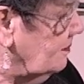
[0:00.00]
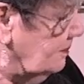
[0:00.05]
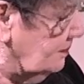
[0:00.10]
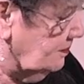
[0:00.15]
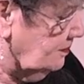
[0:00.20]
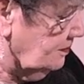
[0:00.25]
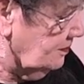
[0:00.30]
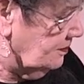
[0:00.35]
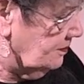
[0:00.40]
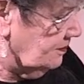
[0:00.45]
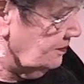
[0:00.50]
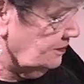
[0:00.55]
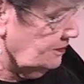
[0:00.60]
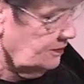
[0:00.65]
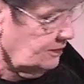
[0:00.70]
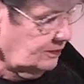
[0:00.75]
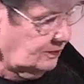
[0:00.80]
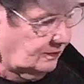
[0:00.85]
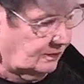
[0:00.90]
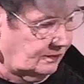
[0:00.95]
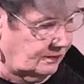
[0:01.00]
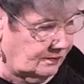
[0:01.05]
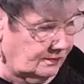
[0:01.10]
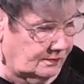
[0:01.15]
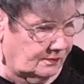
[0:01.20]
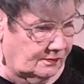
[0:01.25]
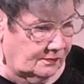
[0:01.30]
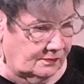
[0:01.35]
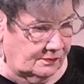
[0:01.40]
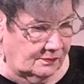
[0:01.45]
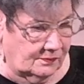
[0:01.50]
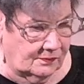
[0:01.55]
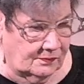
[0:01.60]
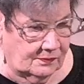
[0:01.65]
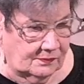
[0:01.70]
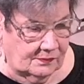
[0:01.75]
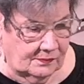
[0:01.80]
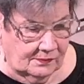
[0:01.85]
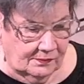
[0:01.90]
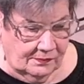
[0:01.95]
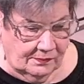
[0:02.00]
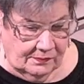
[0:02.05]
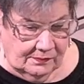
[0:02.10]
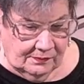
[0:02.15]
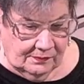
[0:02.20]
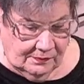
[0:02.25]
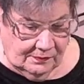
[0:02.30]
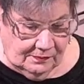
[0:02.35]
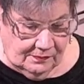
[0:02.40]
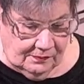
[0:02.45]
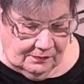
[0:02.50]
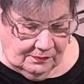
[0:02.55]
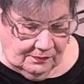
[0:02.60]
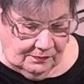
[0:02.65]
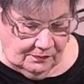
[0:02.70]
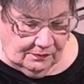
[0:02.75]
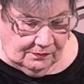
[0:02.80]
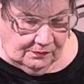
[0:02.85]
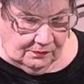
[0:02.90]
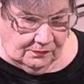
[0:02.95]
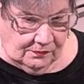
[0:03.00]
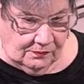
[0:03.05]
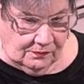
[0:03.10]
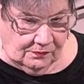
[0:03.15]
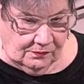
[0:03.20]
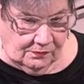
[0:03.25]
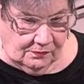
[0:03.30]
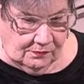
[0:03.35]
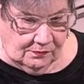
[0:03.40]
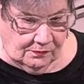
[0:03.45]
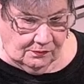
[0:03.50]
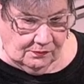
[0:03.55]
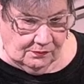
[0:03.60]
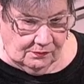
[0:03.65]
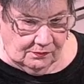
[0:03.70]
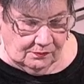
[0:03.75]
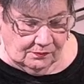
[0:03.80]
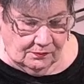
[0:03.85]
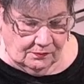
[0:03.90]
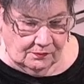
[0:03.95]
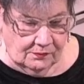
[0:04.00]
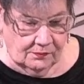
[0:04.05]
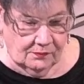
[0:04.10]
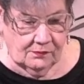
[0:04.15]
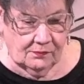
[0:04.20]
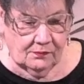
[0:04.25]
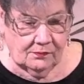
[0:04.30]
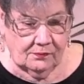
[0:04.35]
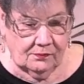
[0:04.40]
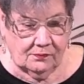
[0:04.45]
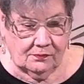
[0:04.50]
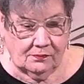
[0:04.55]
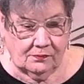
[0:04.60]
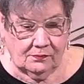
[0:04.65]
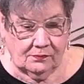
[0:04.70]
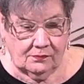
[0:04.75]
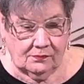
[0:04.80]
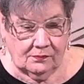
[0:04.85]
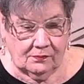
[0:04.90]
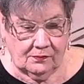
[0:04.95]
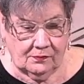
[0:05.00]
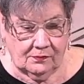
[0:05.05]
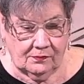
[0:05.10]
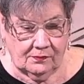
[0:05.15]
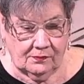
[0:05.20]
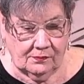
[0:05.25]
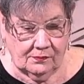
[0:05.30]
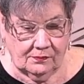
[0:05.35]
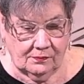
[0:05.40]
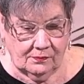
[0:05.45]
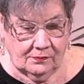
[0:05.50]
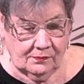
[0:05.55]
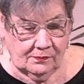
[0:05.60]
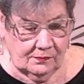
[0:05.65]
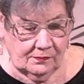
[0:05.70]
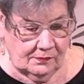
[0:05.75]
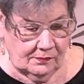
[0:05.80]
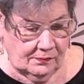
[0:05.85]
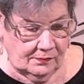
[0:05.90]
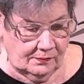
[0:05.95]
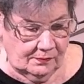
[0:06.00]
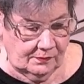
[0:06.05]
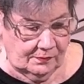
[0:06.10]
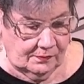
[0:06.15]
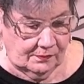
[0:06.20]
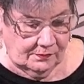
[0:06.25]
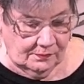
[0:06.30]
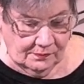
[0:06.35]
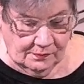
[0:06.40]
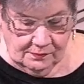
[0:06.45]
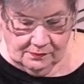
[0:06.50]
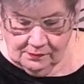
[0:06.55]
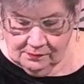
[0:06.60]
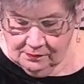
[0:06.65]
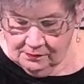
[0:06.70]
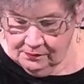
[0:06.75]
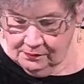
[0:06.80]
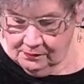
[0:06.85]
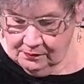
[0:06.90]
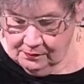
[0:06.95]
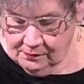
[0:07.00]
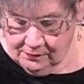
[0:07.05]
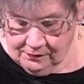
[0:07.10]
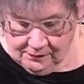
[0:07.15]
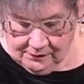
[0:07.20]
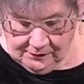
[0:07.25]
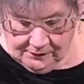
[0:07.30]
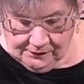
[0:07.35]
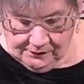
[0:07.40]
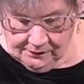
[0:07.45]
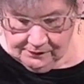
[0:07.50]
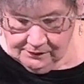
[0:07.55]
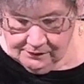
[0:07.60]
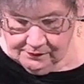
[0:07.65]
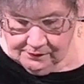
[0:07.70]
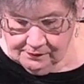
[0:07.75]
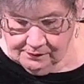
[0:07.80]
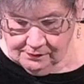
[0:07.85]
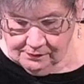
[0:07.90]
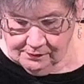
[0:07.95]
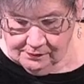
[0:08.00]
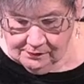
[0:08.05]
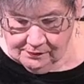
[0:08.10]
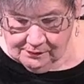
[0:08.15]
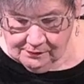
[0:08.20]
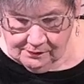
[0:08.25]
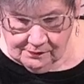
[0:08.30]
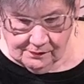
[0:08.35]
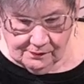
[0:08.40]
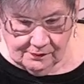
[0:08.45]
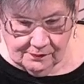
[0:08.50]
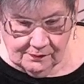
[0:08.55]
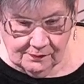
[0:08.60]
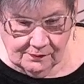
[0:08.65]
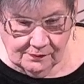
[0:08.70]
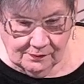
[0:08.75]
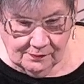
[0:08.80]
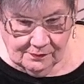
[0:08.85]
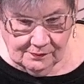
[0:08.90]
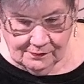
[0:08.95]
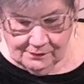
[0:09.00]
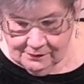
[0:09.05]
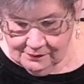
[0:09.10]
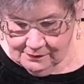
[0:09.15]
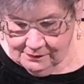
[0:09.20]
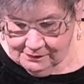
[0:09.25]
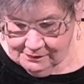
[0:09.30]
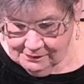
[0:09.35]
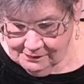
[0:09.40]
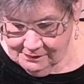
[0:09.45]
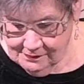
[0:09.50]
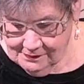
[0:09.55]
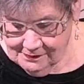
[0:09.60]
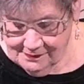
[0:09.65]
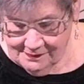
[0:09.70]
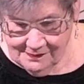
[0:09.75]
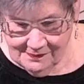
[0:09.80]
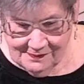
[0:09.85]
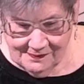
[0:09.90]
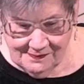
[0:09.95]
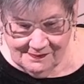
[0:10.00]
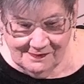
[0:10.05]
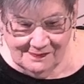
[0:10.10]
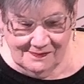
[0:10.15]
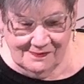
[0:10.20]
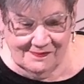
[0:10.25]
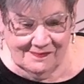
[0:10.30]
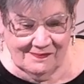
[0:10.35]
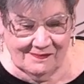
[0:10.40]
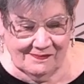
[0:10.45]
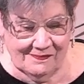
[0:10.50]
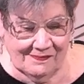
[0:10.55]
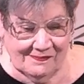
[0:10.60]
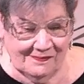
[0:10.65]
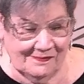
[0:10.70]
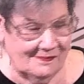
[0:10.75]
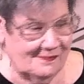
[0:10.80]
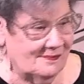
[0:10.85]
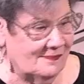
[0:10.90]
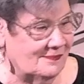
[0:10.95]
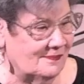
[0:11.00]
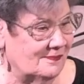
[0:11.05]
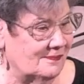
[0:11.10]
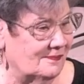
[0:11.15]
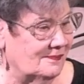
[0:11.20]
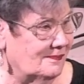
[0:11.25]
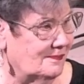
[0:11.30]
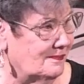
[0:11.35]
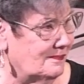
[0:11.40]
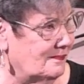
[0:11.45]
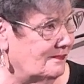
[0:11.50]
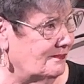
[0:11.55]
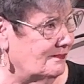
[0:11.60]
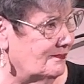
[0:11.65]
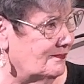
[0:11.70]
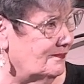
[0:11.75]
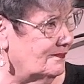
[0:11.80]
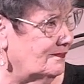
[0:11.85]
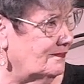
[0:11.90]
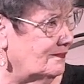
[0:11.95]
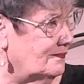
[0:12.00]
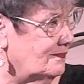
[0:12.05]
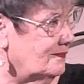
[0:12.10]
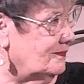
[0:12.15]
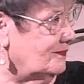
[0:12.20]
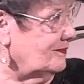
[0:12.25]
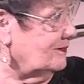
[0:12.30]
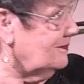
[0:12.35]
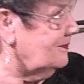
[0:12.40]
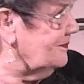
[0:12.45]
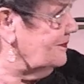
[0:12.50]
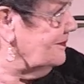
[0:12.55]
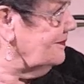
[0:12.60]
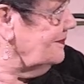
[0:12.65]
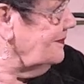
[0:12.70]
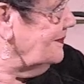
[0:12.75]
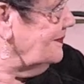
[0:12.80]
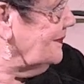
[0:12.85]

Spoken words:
I'm not sure if he's around anymore, but his name is Lewis Moore, and he was a general contractor I met many years ago who also was a very talented songwriter.